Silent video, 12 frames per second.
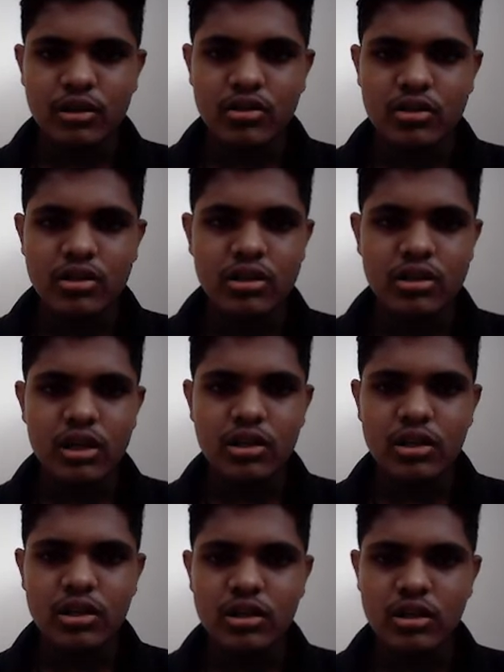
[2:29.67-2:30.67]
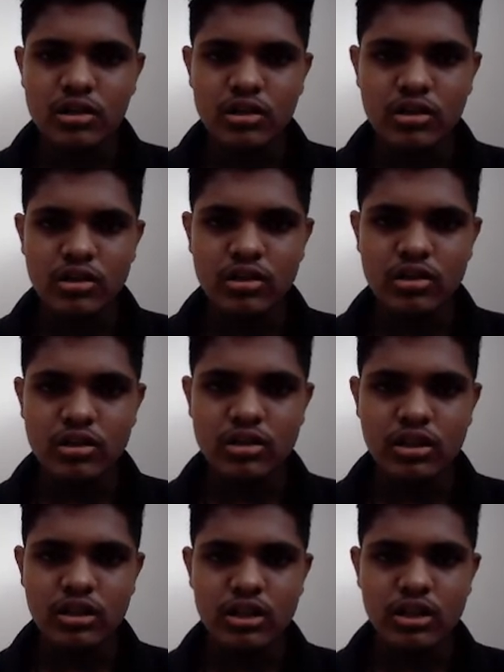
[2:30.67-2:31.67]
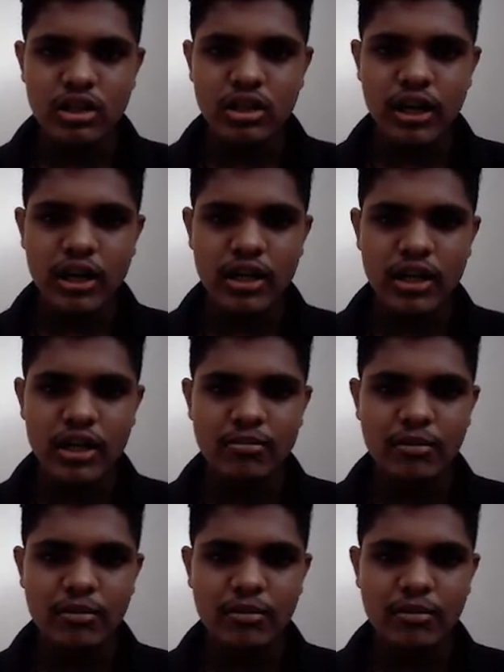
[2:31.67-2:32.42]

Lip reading: these are this is the circuit diagram,